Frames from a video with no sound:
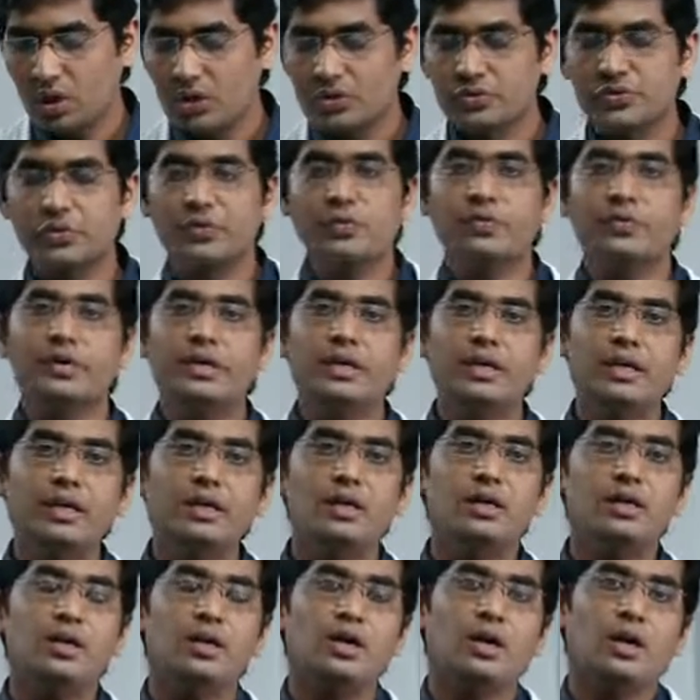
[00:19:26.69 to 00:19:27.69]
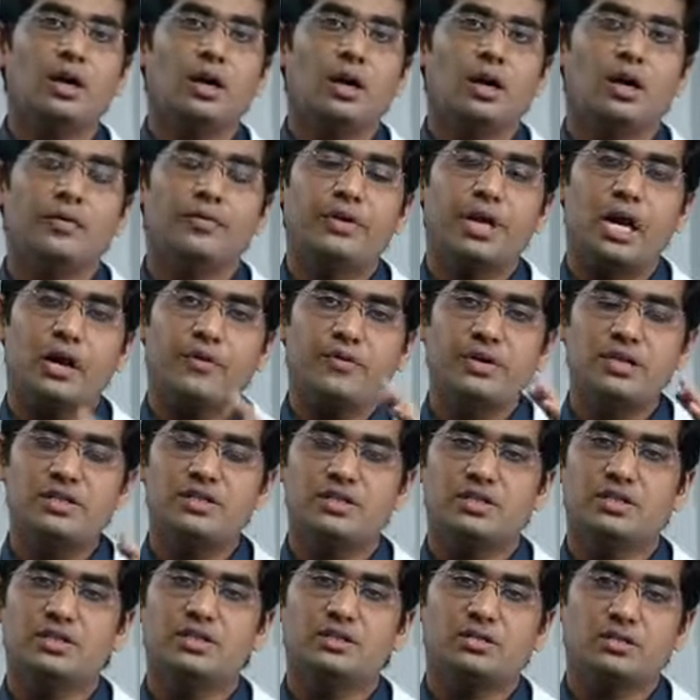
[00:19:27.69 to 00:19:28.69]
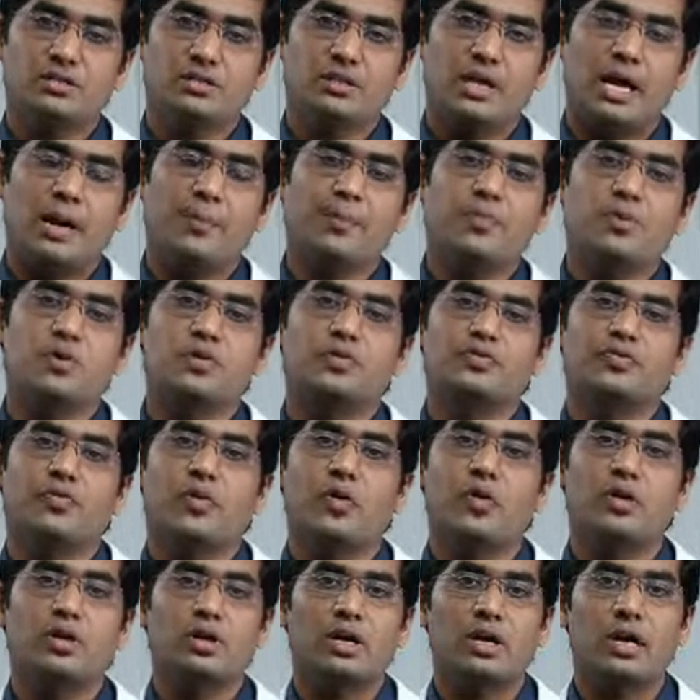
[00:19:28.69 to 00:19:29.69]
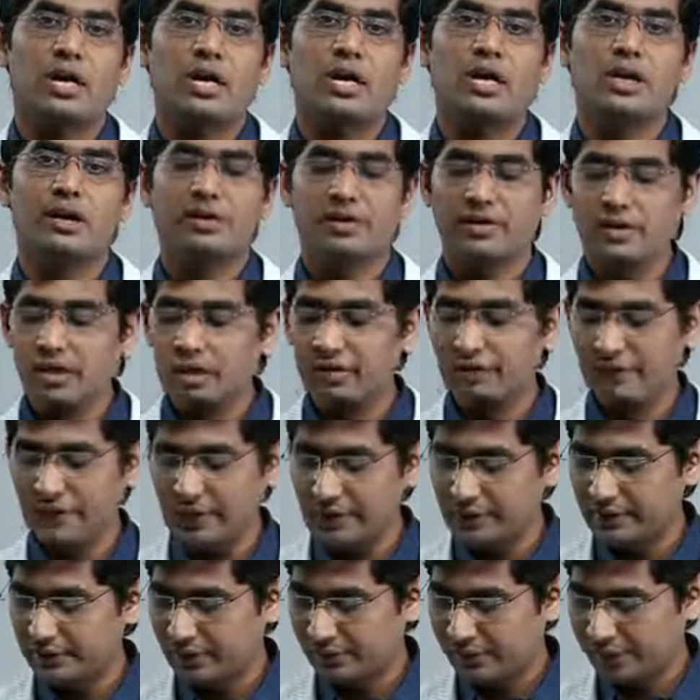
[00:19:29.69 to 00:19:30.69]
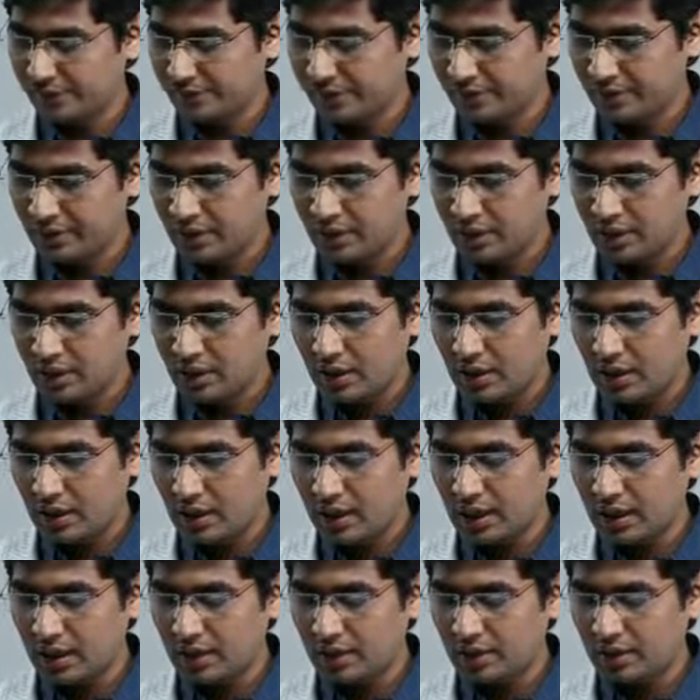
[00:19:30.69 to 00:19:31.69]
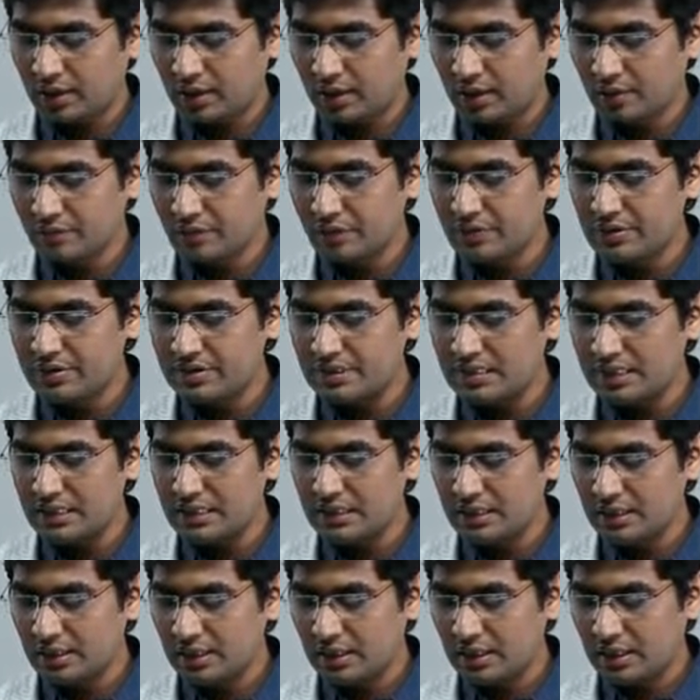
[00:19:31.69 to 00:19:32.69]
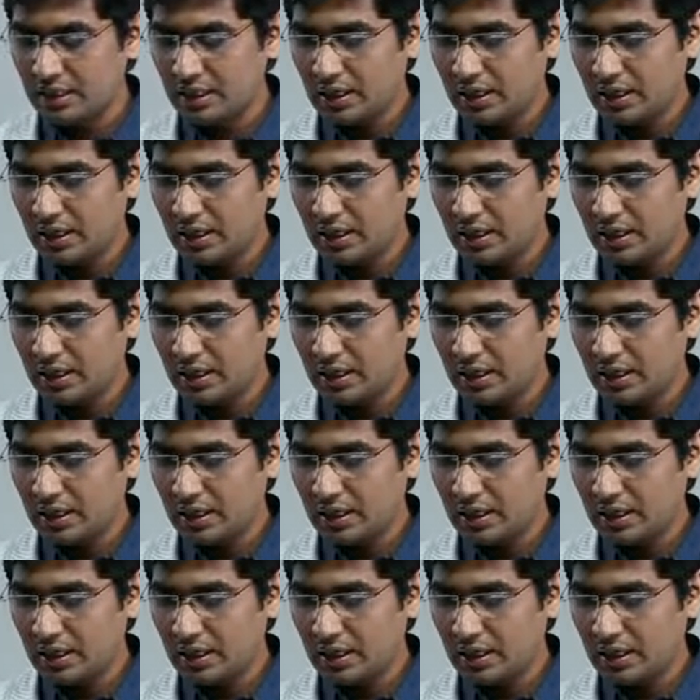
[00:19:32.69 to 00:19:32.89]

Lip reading: So here we have discussed the approach for renal failure, and we will see